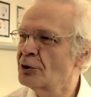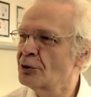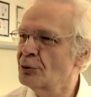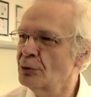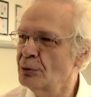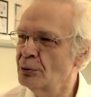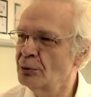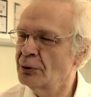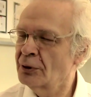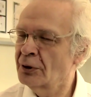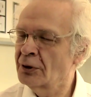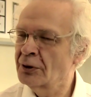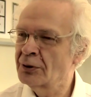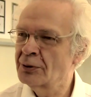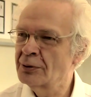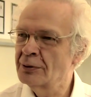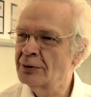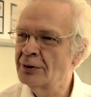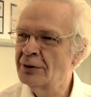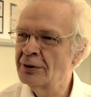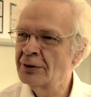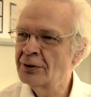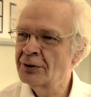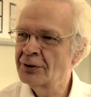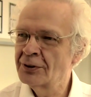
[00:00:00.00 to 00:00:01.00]
soon to
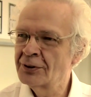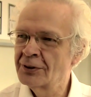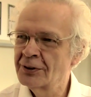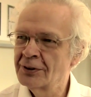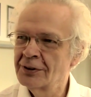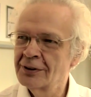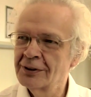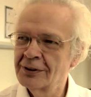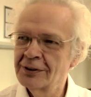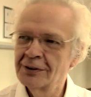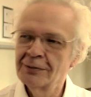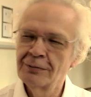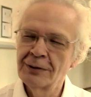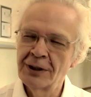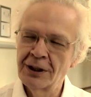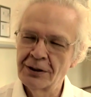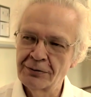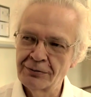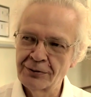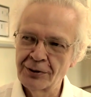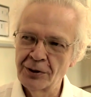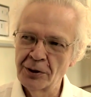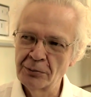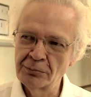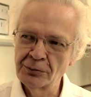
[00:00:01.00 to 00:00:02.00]
this, we
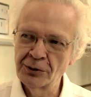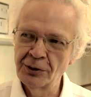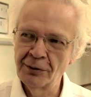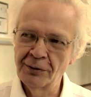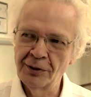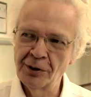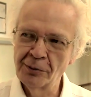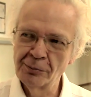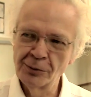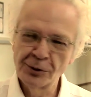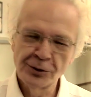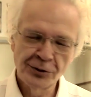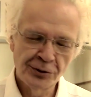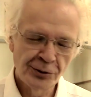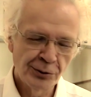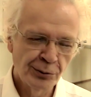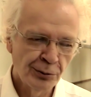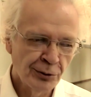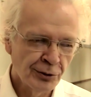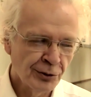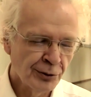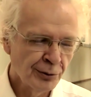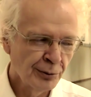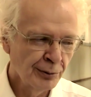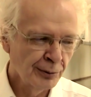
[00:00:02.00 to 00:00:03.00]
have come almost
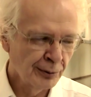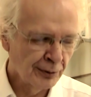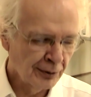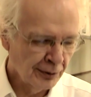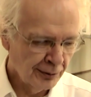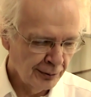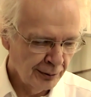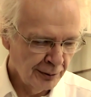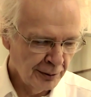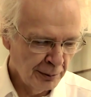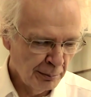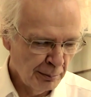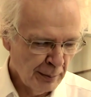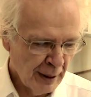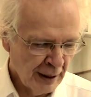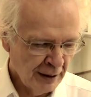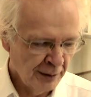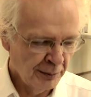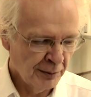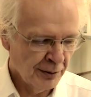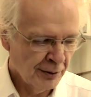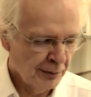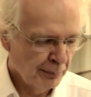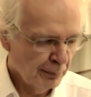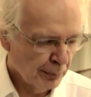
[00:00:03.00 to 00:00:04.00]
too soon to the
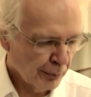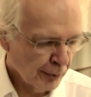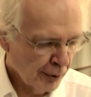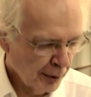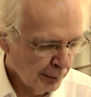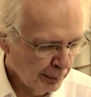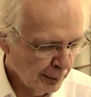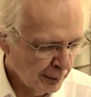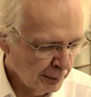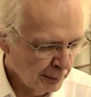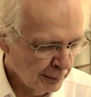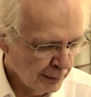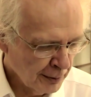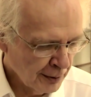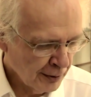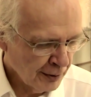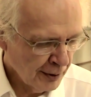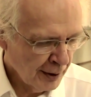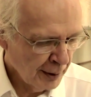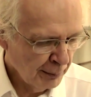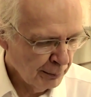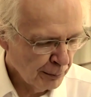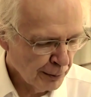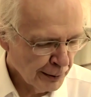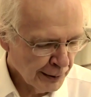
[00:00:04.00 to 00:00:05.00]
main problem which
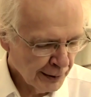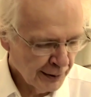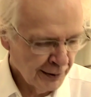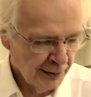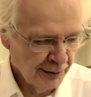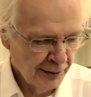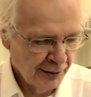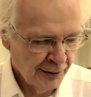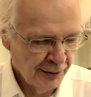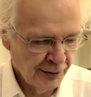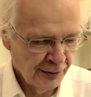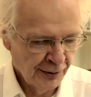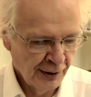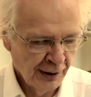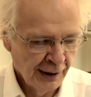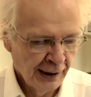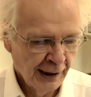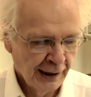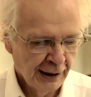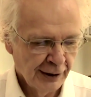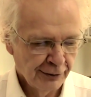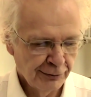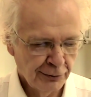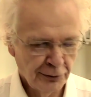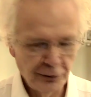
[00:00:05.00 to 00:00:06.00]
I'm working on
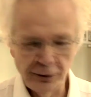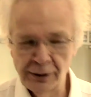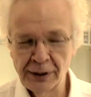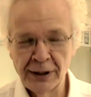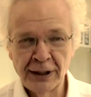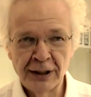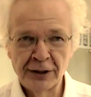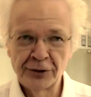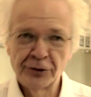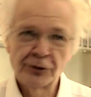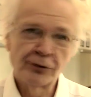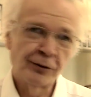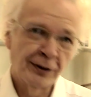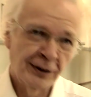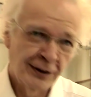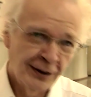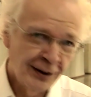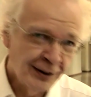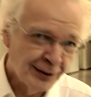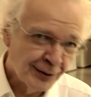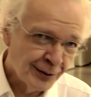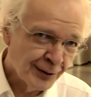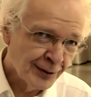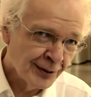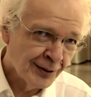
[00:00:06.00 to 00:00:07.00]
for the last 3
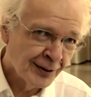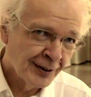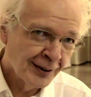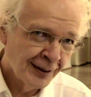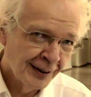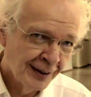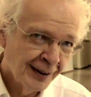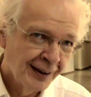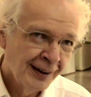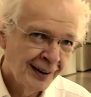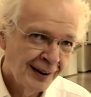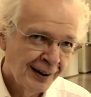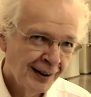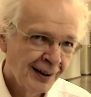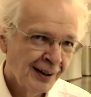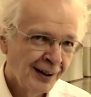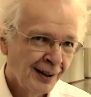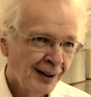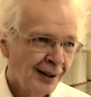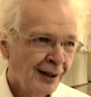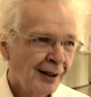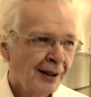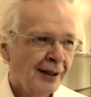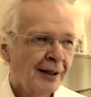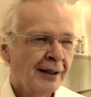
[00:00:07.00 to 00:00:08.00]
years,
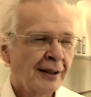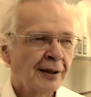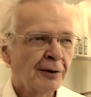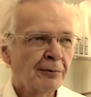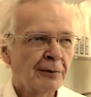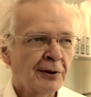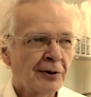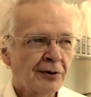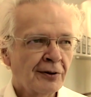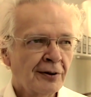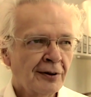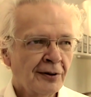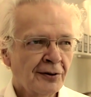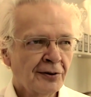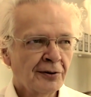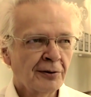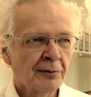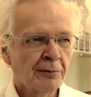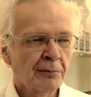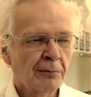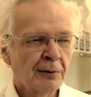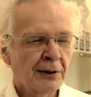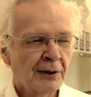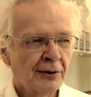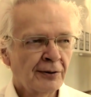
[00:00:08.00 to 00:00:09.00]
which
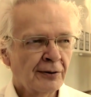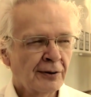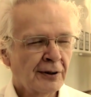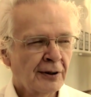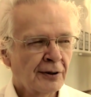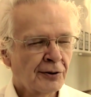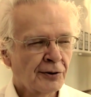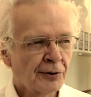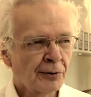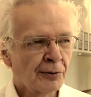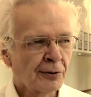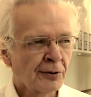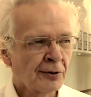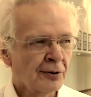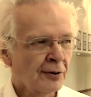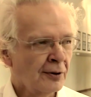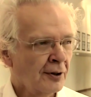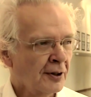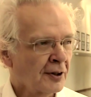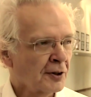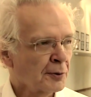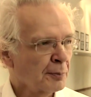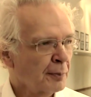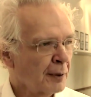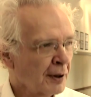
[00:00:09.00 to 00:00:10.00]
is whether a certain
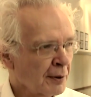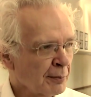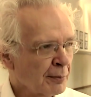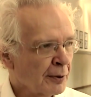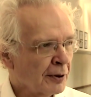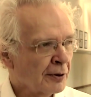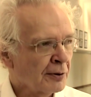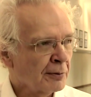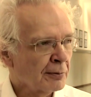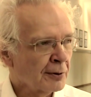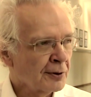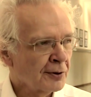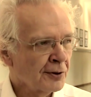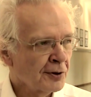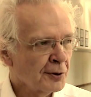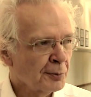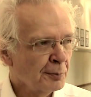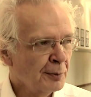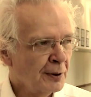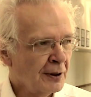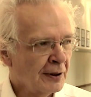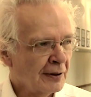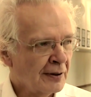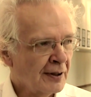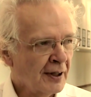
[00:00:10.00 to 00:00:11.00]
experiment which is
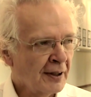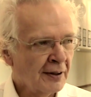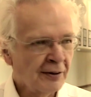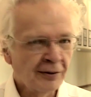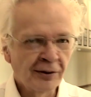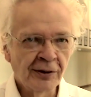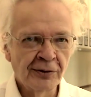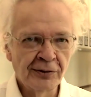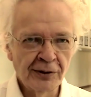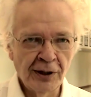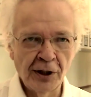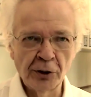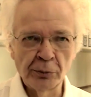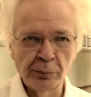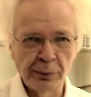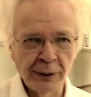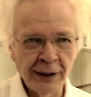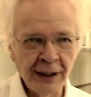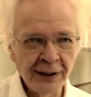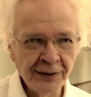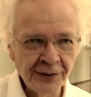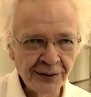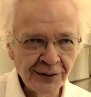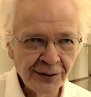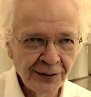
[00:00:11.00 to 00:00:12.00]
being done on our
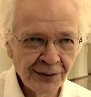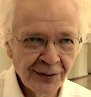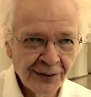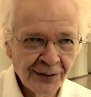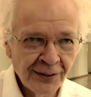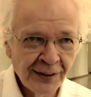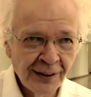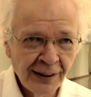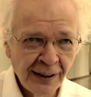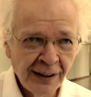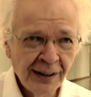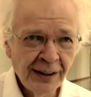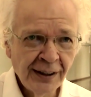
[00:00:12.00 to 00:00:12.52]
planet